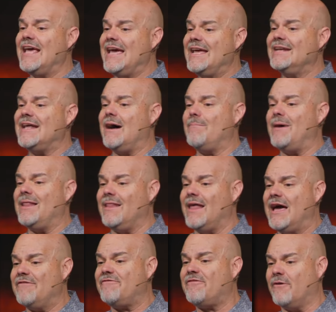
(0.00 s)
laying down my
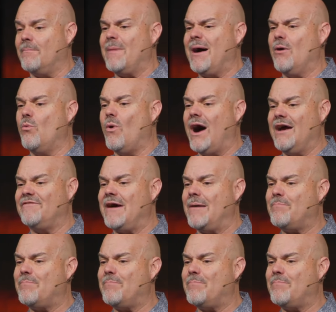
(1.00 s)
life for my wife.